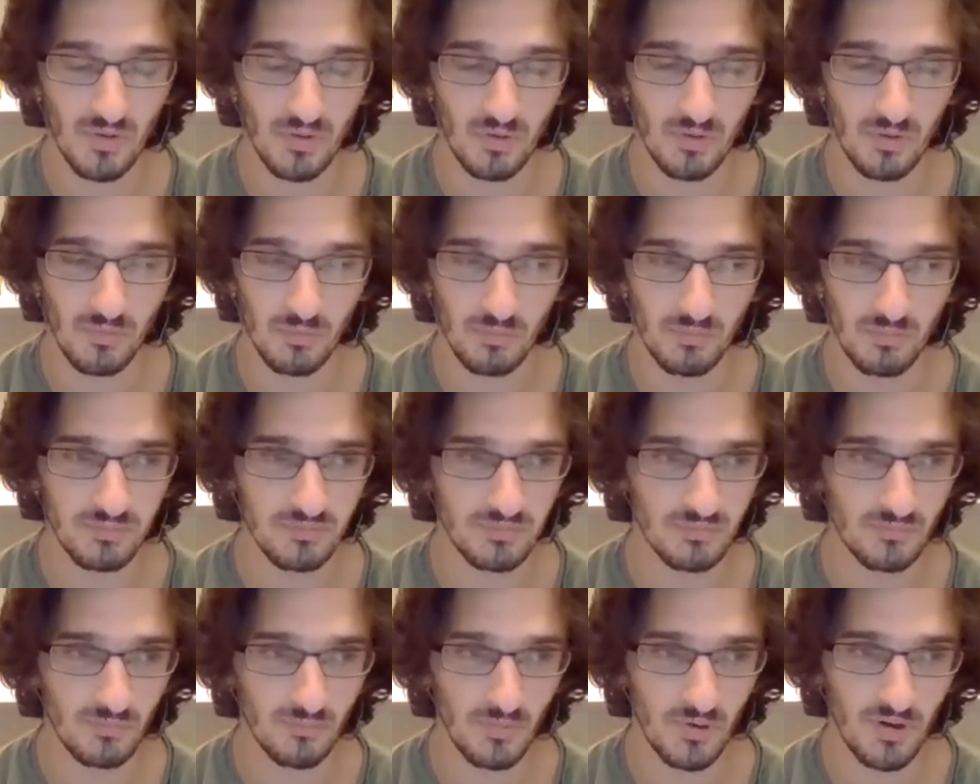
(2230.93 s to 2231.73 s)
he'll
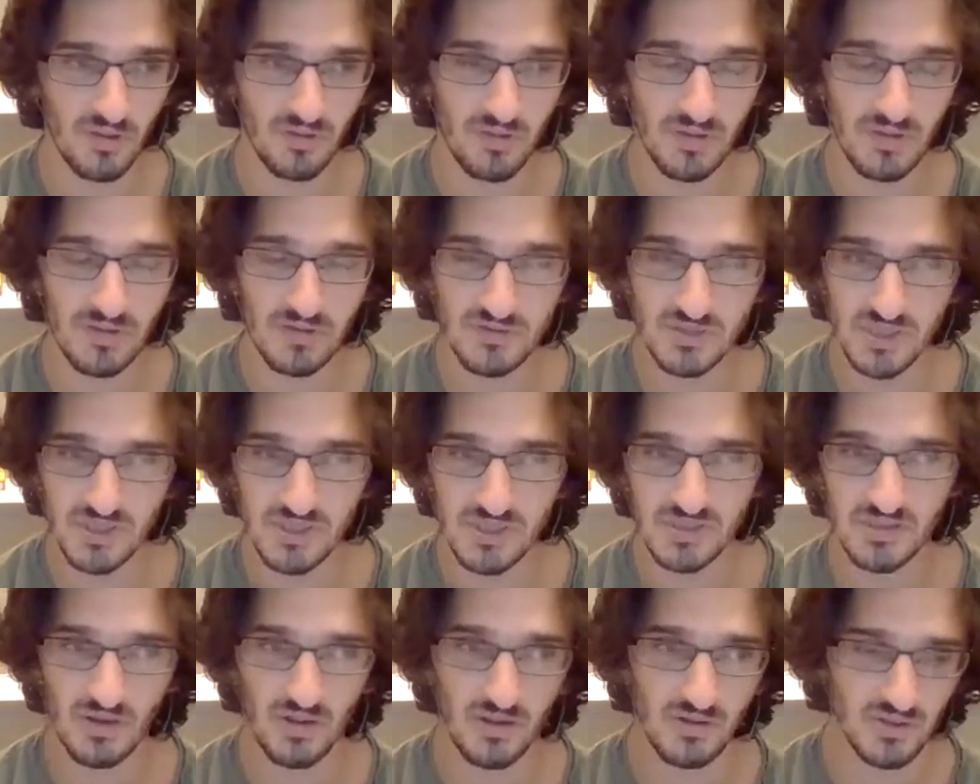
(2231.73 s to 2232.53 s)
really
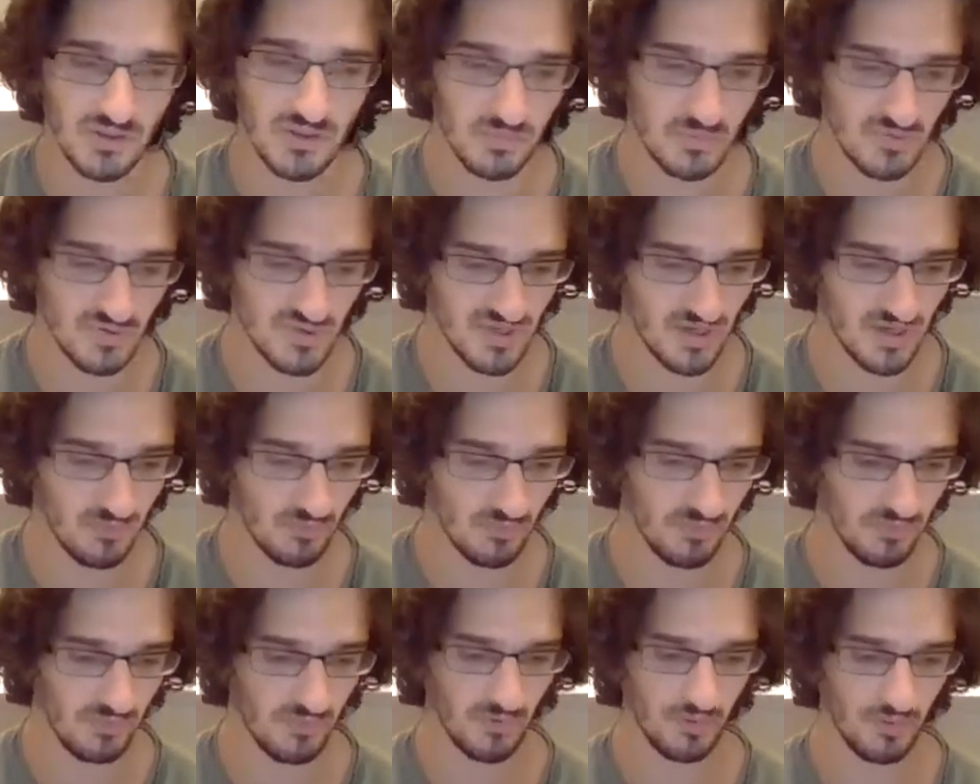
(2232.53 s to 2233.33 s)
just 100%
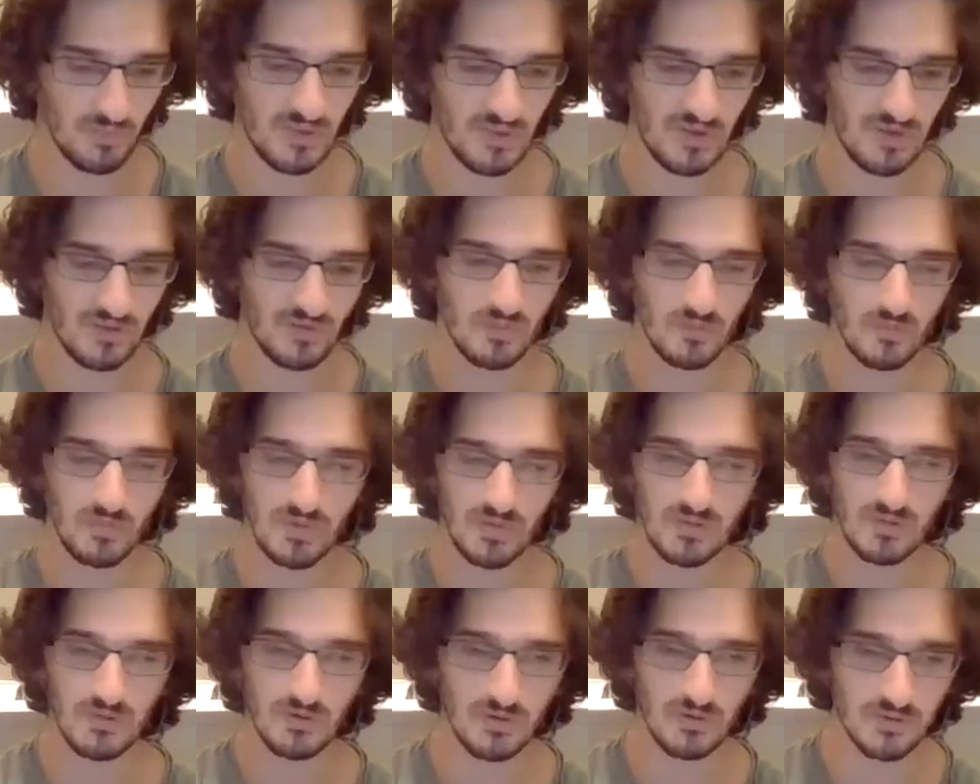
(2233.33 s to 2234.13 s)
revert back to
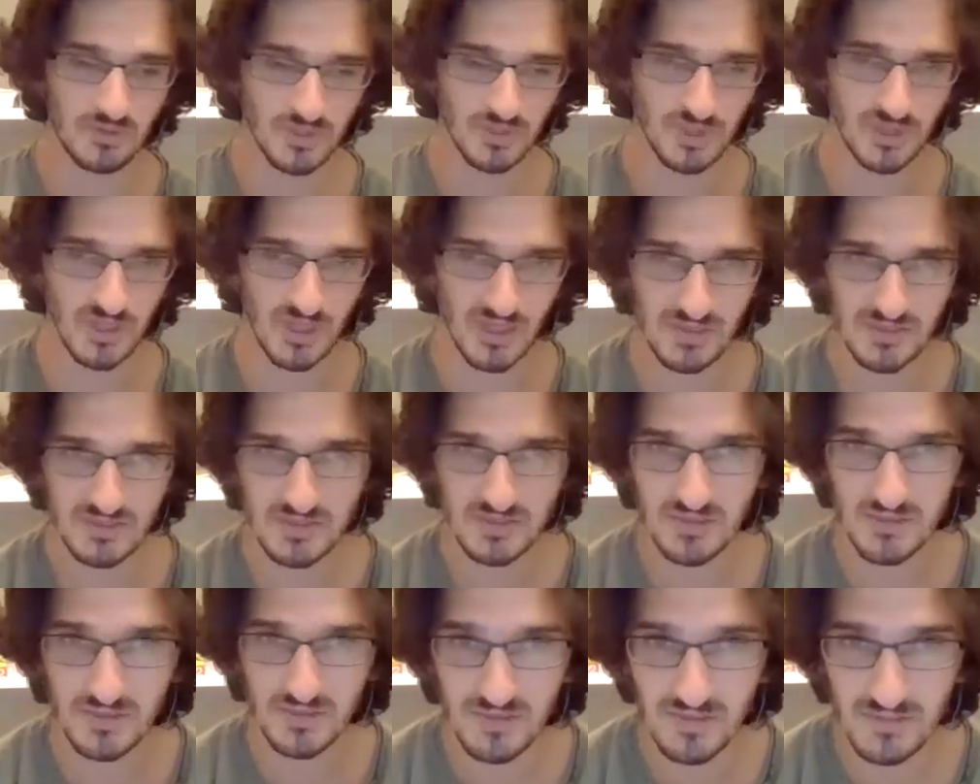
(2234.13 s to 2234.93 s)
being Curtis
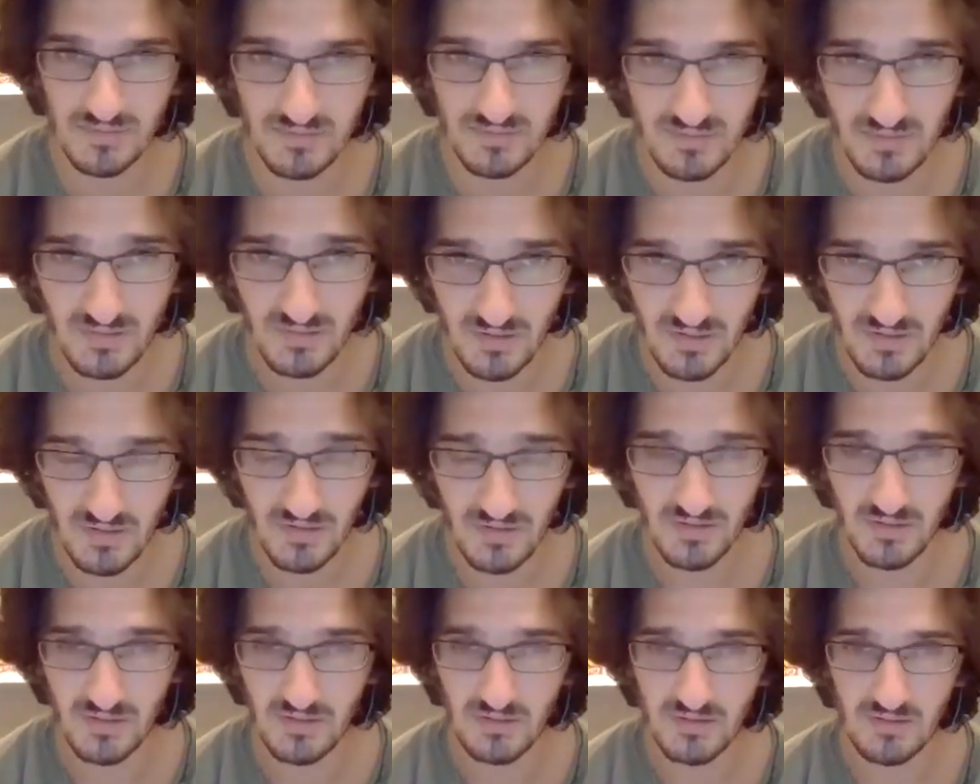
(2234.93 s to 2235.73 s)
Jackson, and
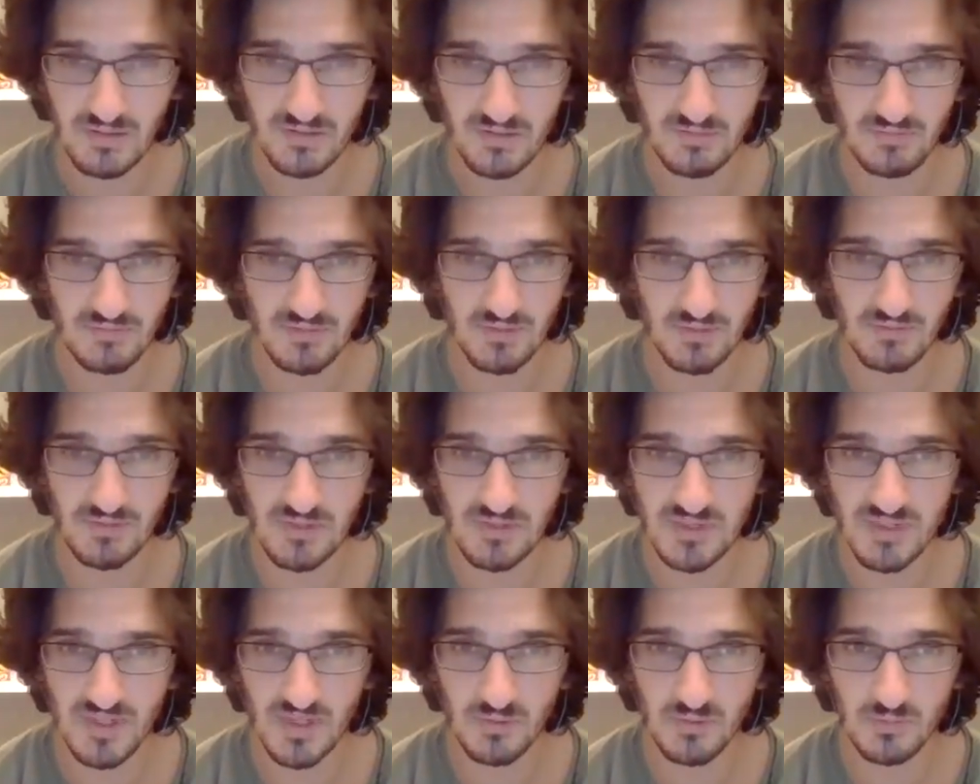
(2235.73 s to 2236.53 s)
50
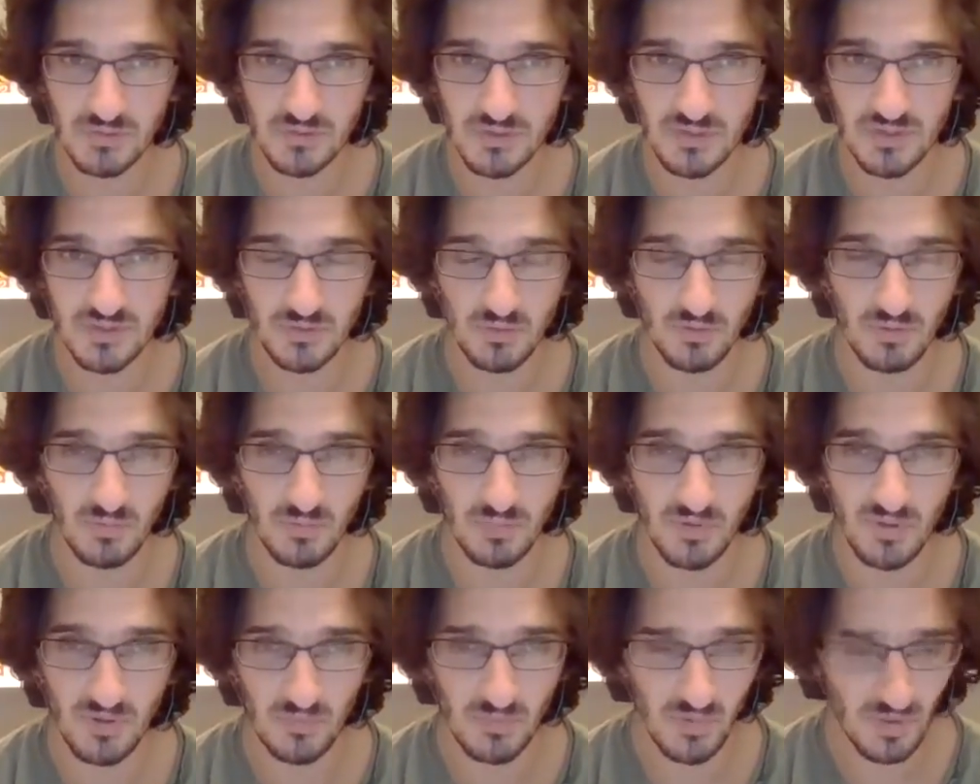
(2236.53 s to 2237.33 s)
Cent will just sort
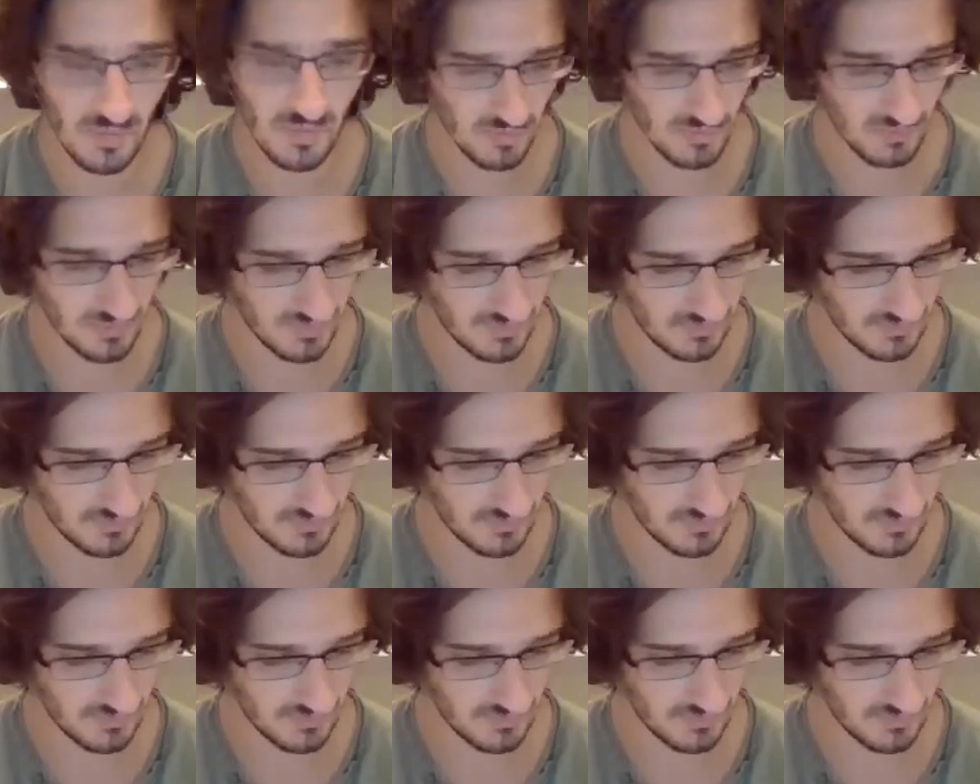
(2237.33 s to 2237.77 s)
of be a memory.